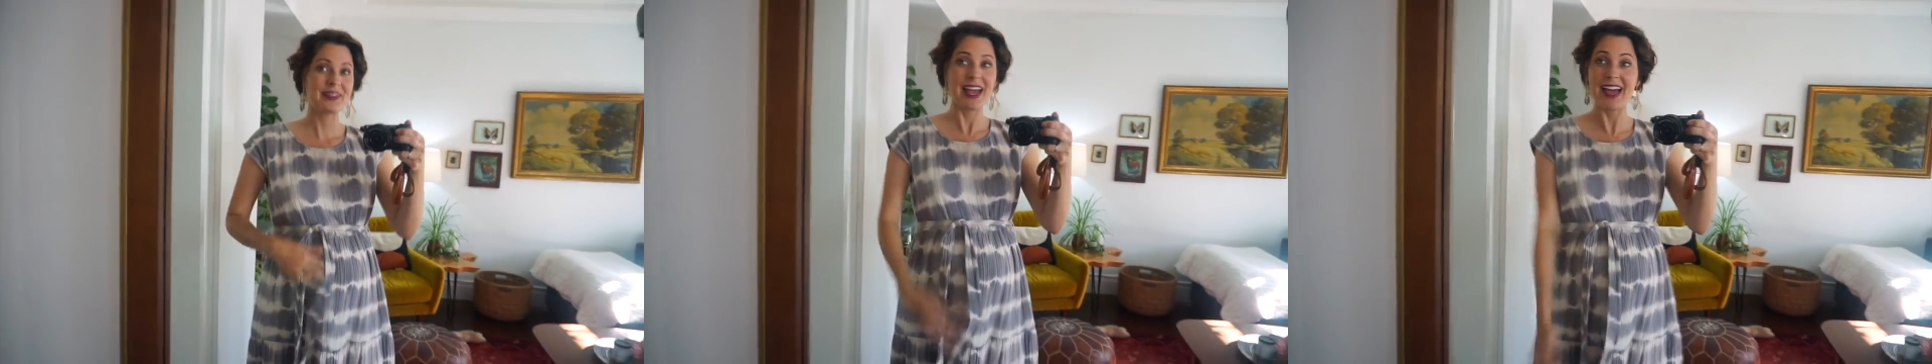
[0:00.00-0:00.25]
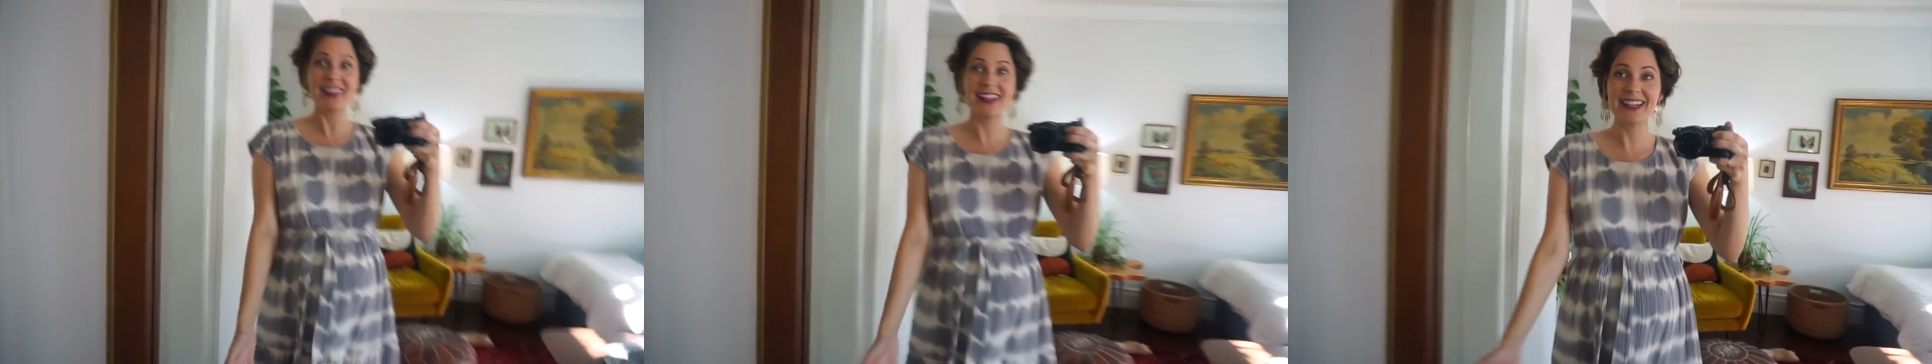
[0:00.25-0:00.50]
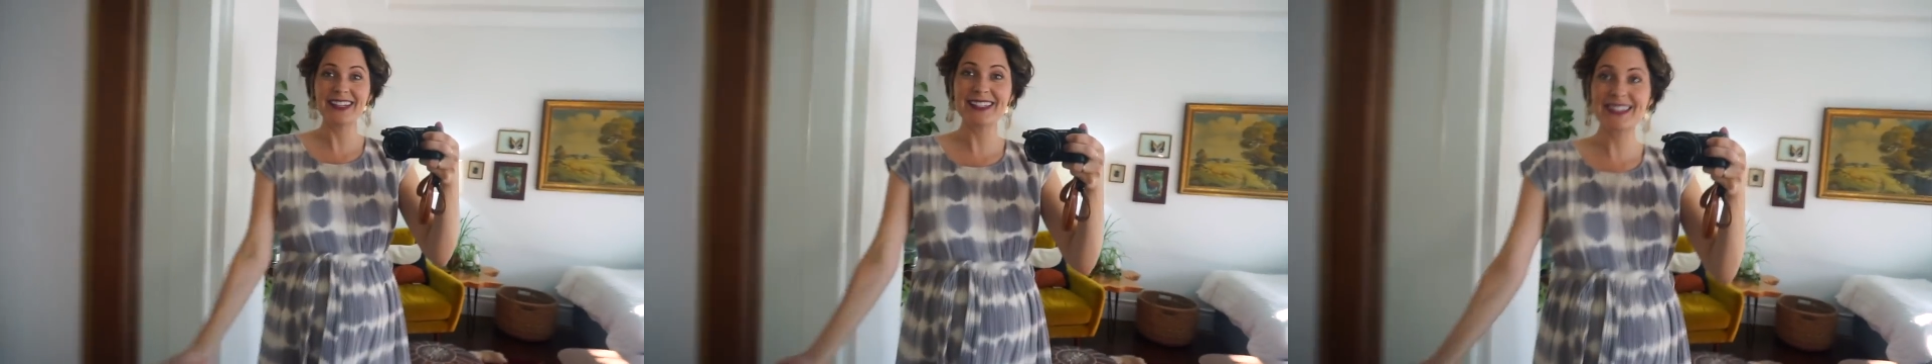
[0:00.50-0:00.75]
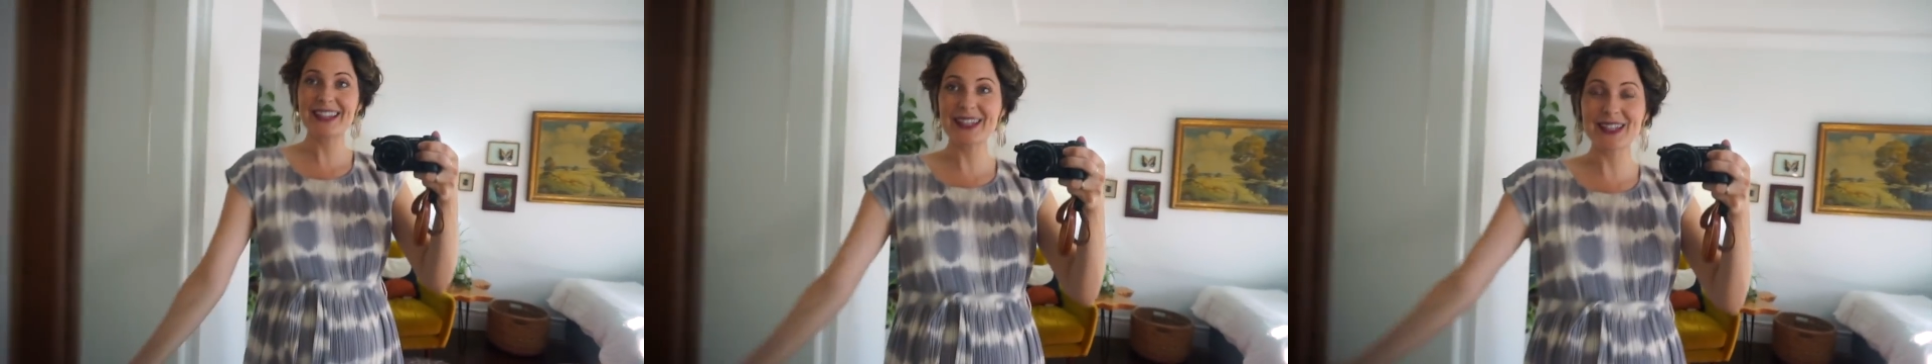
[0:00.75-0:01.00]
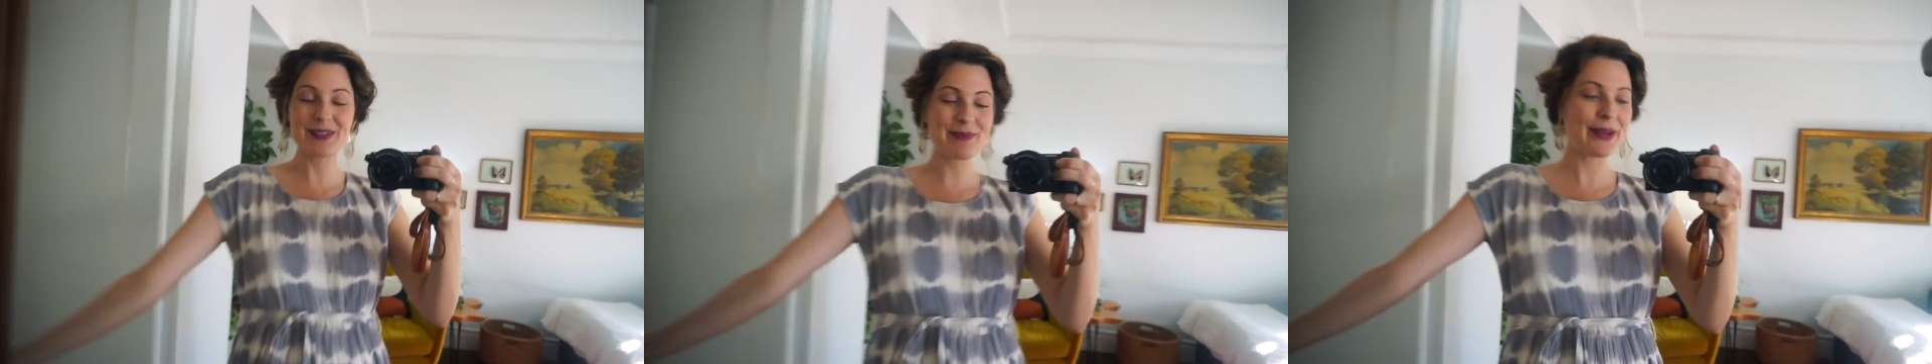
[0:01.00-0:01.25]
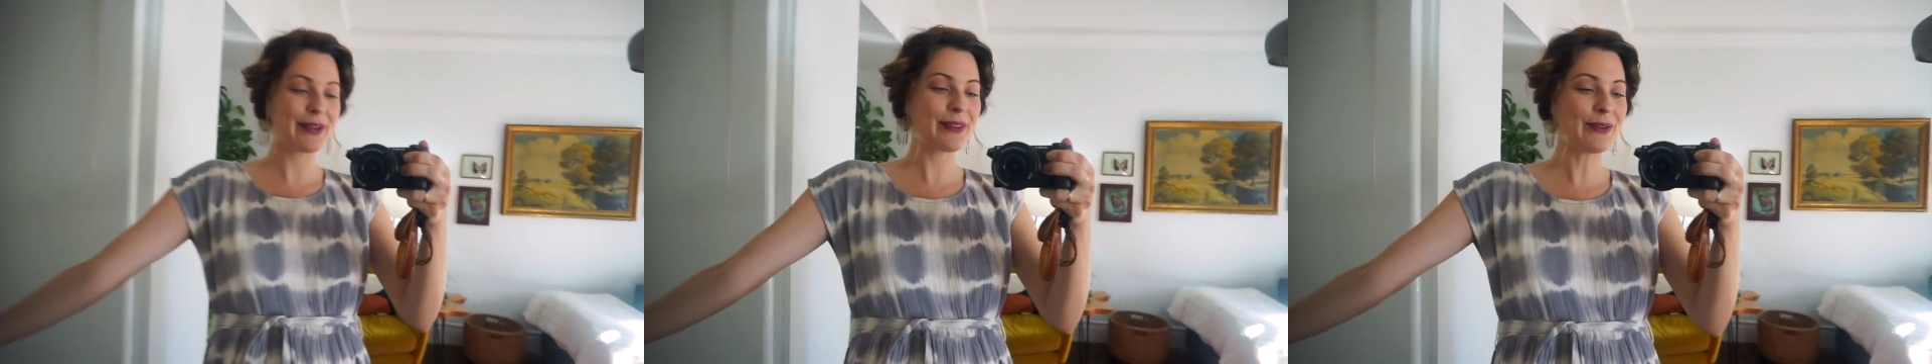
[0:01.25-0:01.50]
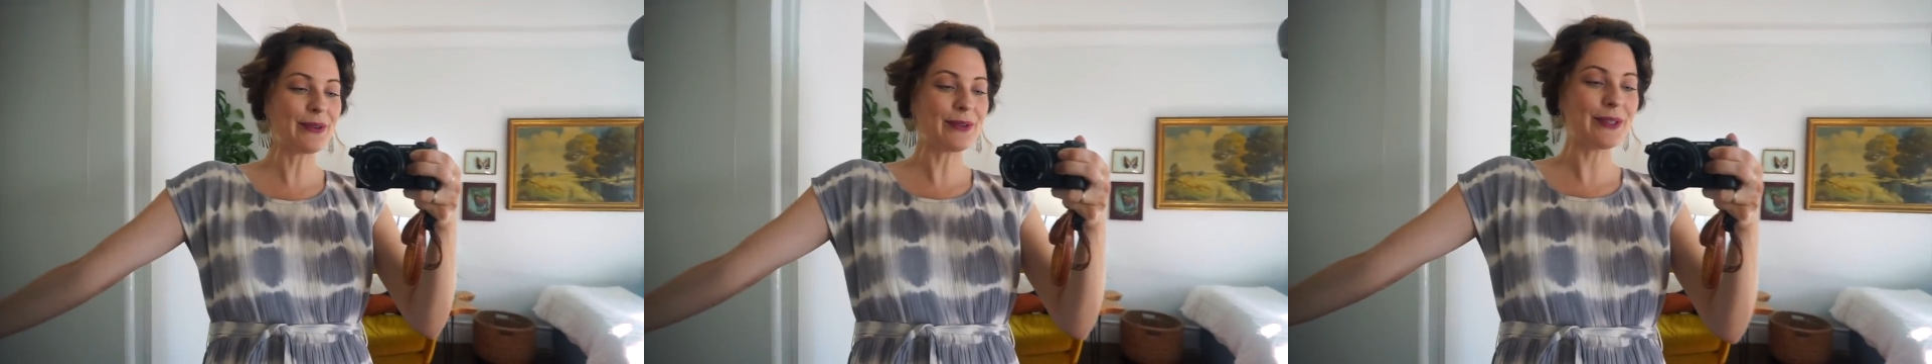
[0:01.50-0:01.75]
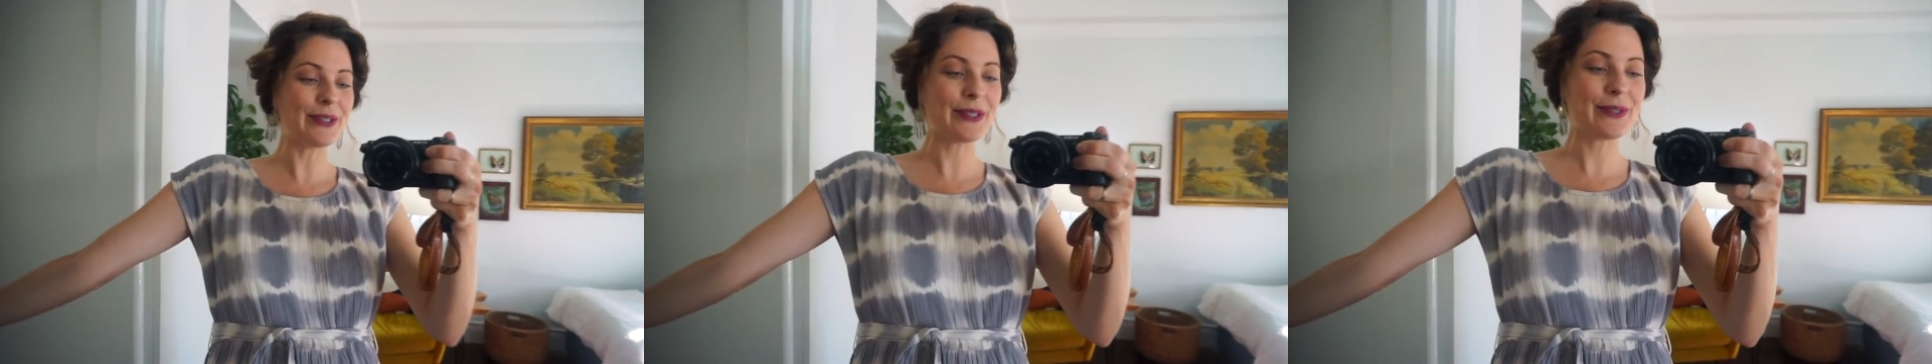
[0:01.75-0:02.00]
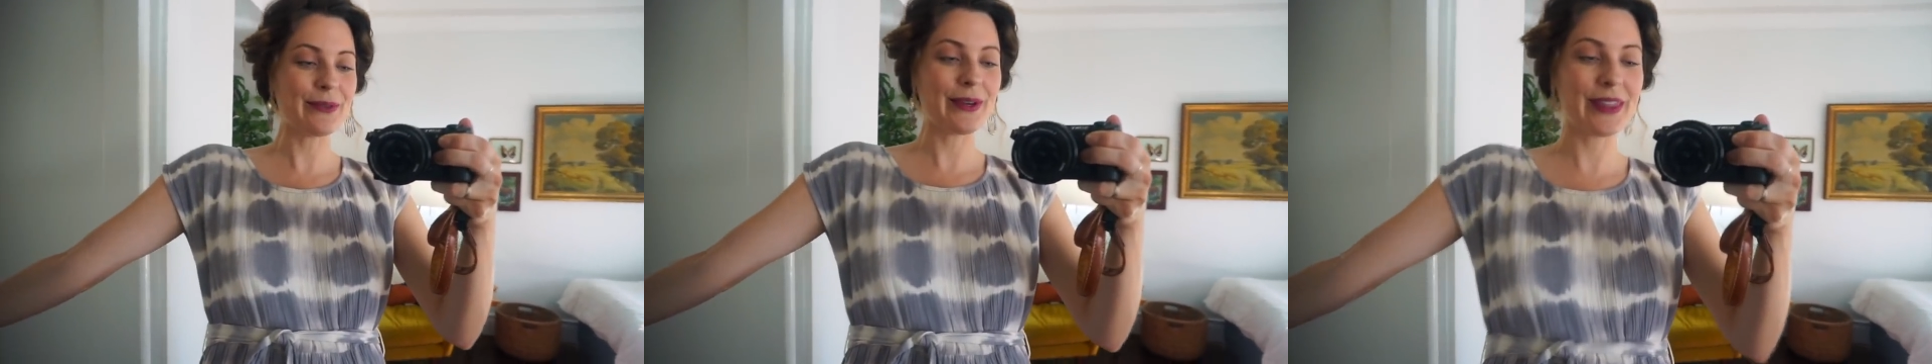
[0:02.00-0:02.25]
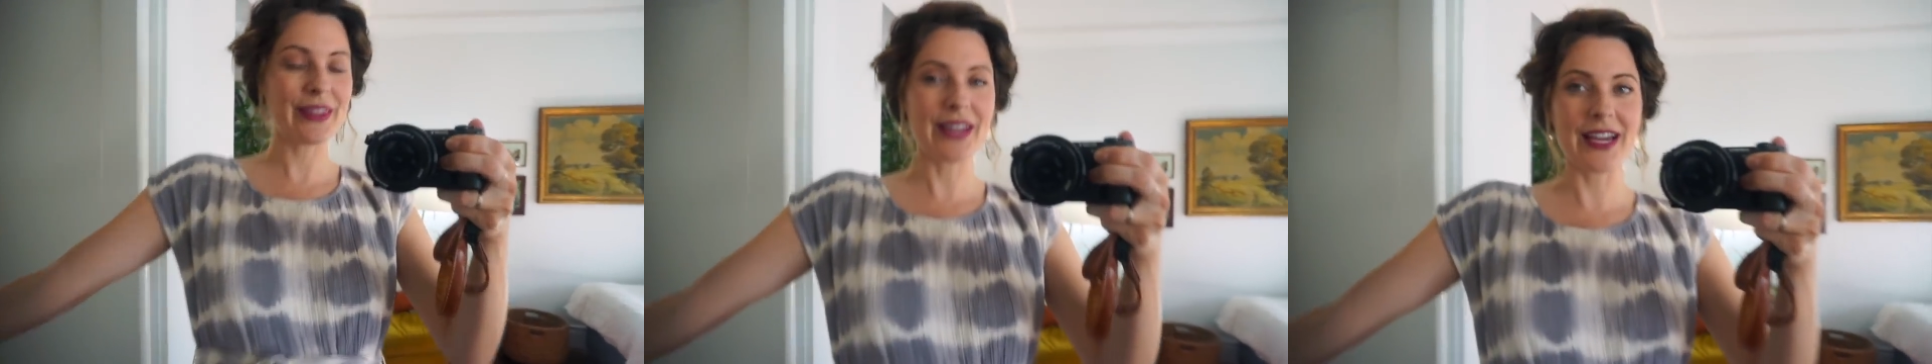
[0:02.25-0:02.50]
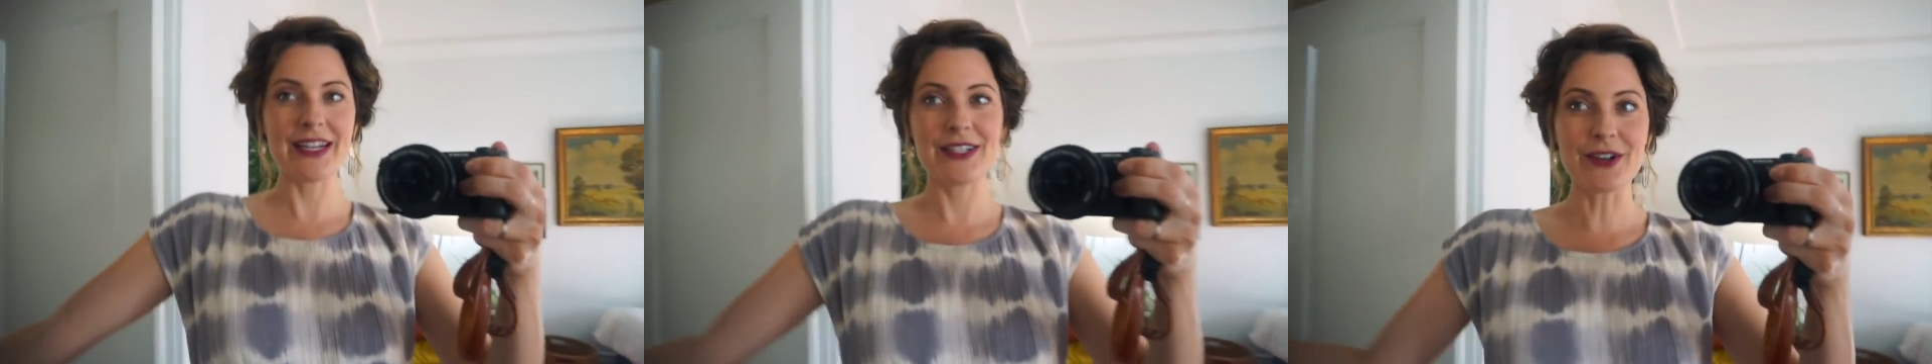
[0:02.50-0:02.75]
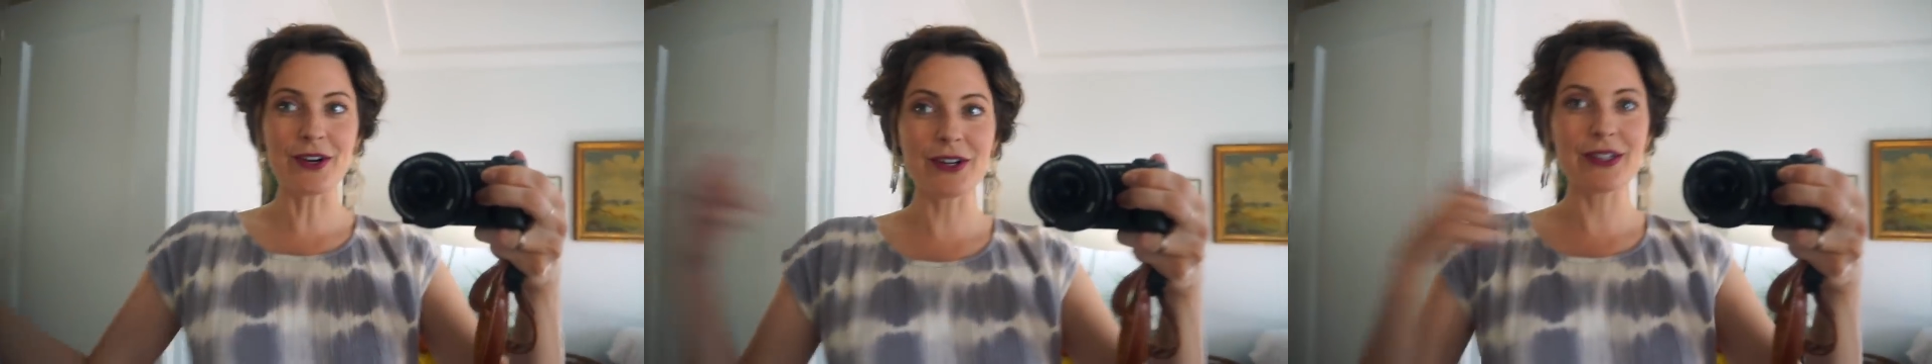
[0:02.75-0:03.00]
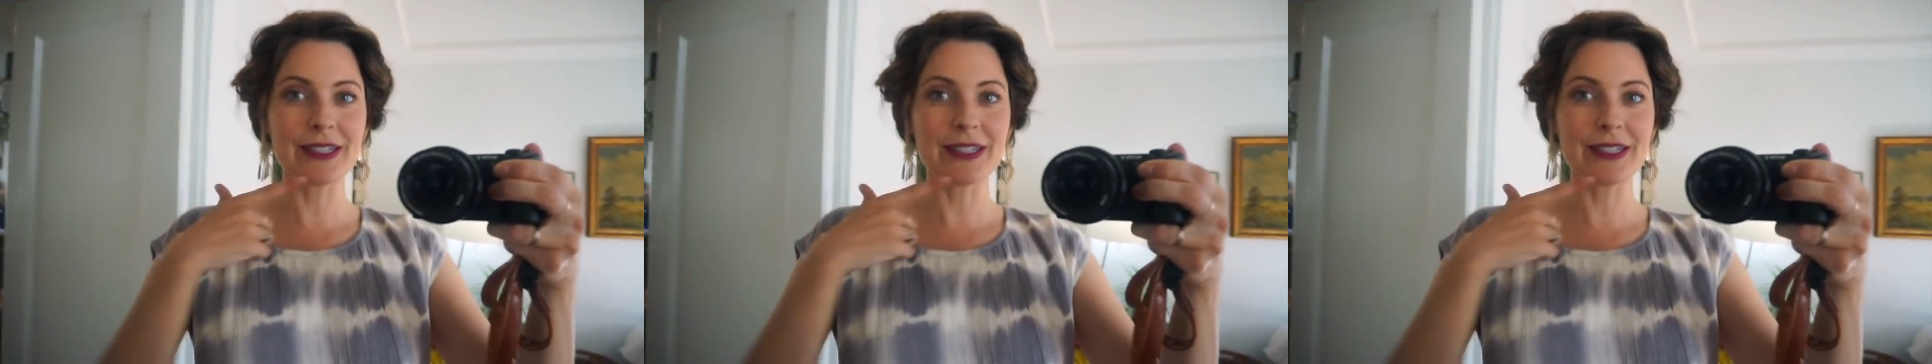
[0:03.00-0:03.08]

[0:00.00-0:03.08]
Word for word: And then I decided to pair the whole look with a dark